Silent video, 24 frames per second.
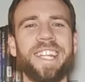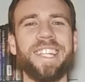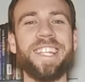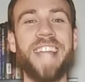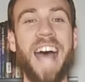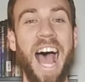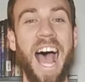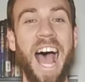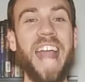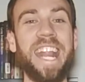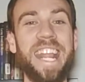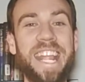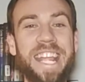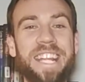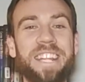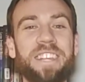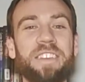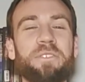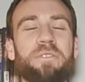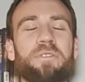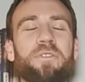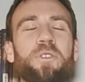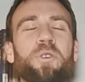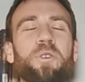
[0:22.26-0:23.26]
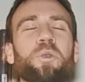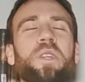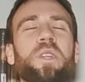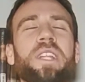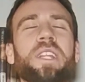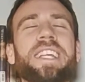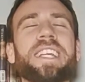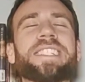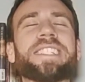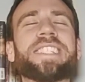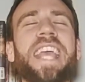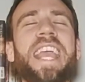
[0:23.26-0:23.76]
Not eating
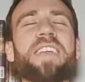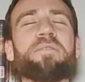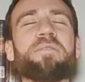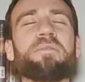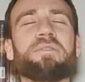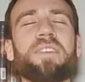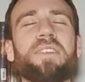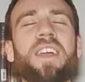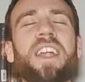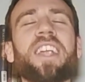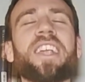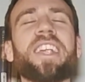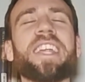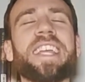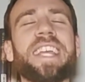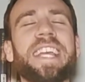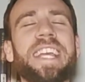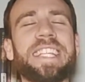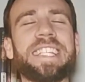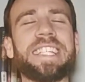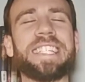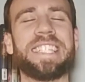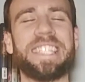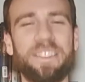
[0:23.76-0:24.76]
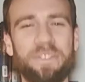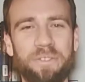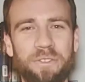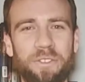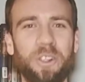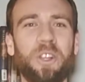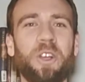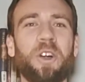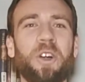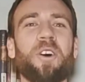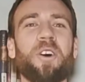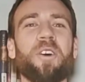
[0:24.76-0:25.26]
food is a very
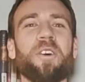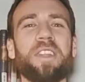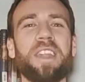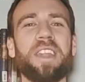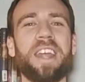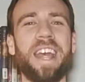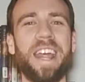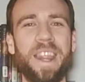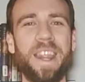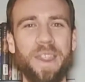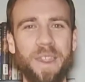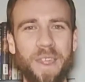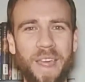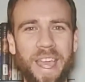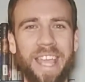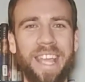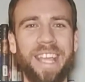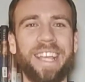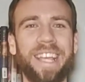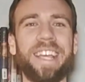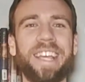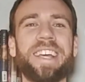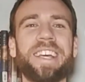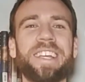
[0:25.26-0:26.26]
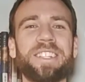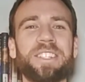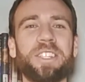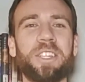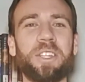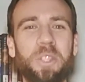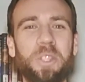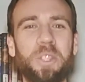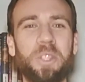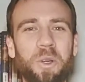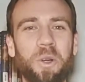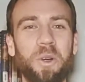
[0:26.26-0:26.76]
difficult thing
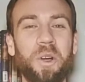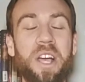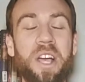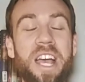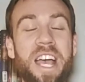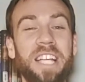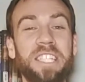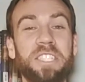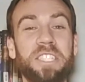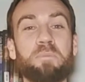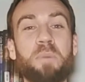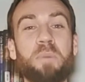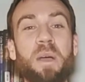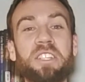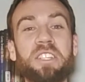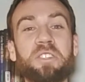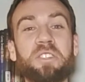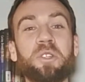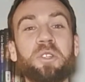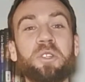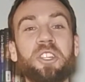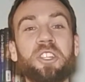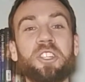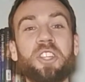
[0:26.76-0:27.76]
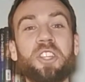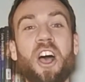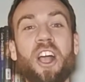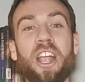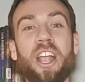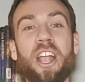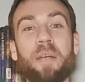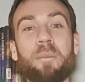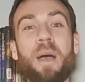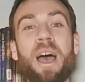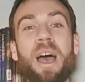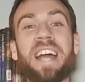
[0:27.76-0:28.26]
to do, especially when you're
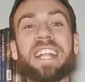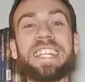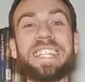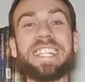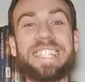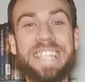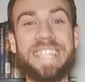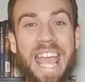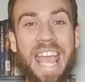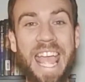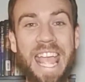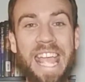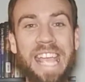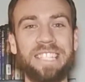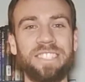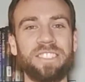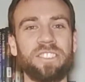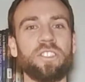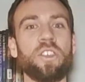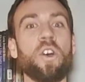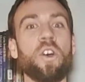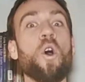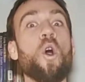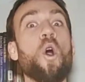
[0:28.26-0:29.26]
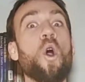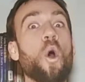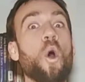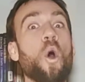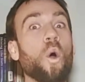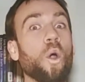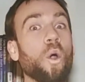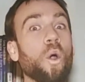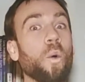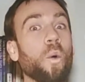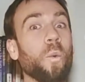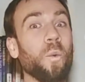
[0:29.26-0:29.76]
talking about days
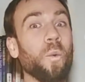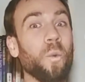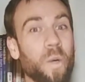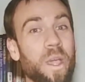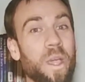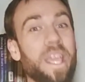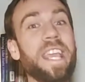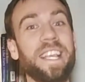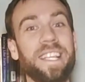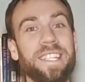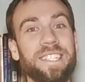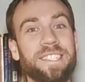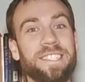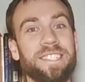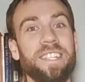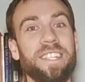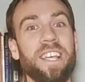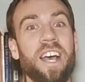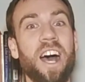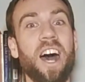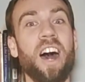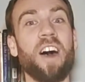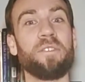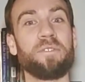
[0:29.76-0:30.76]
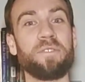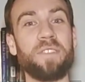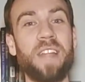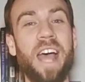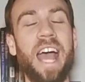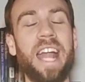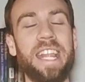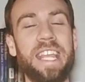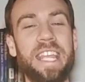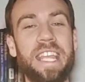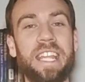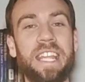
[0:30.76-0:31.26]
or weeks of
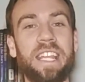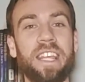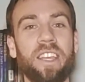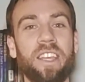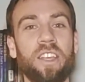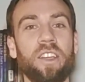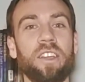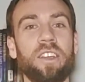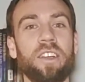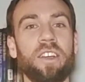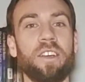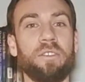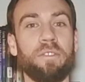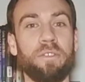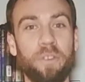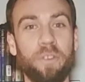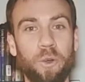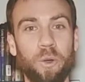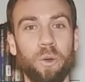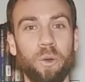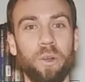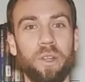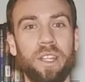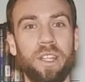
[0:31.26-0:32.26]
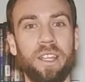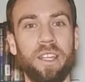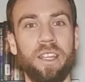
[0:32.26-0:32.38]
not eating food.